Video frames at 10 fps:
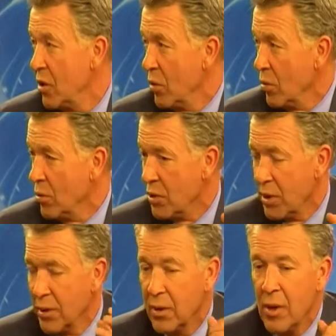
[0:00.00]
and
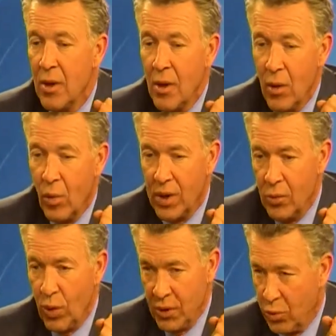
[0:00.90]
what
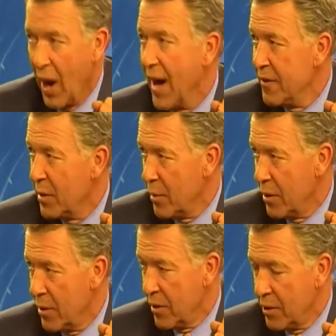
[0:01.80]
drives them to their
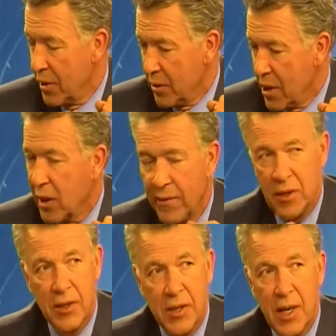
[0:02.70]
television set.
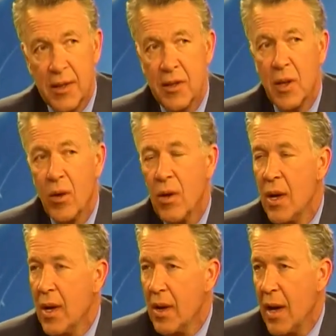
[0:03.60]
So
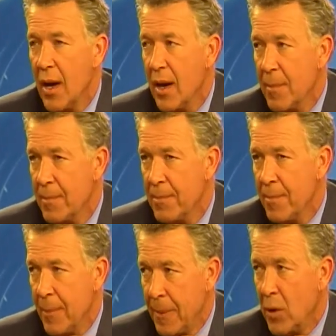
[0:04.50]
those
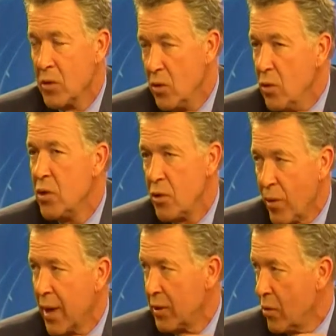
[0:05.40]
news
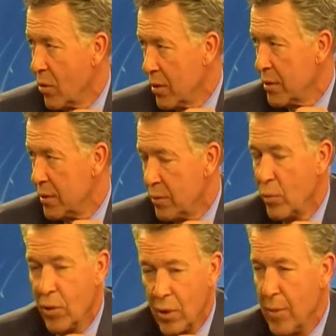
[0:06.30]
directors were my
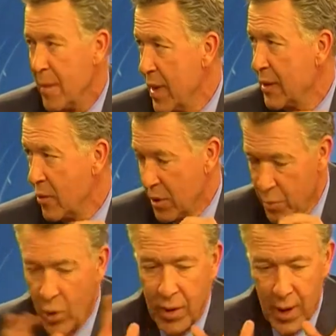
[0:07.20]
mentors more than
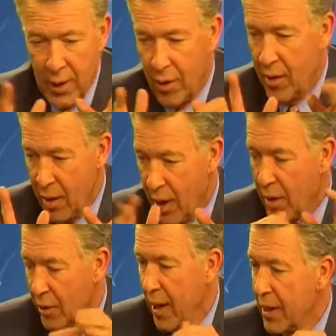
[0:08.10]
other
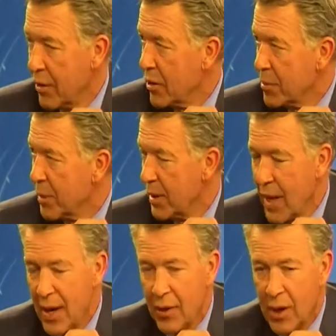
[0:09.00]
anchors. But I don't care
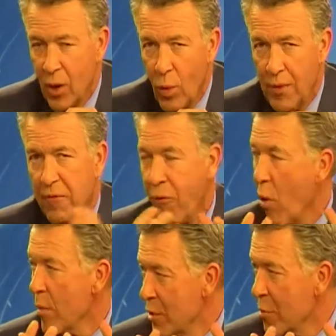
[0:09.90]
what form your
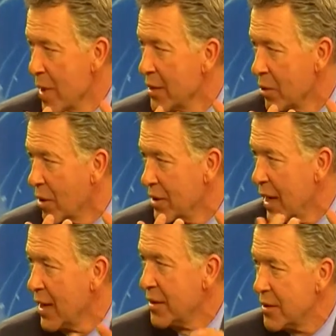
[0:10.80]
mentor takes.
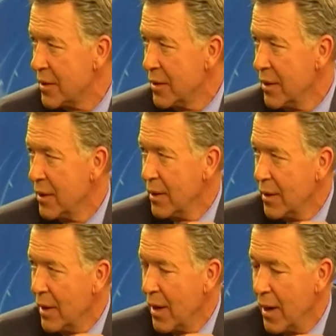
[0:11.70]

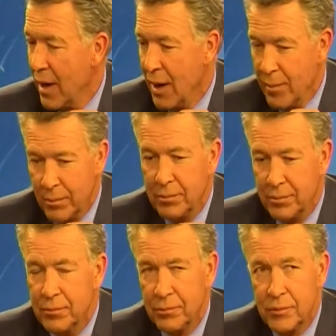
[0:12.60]

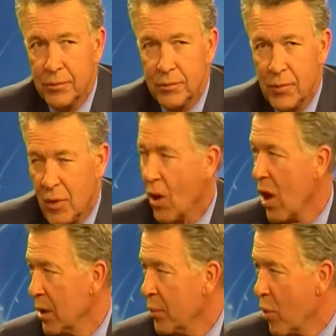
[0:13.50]
They're all important.
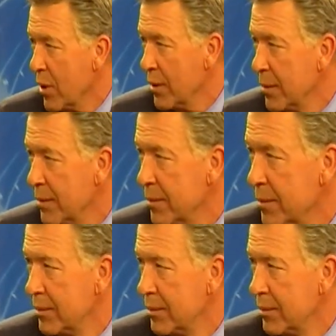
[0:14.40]
Yeah.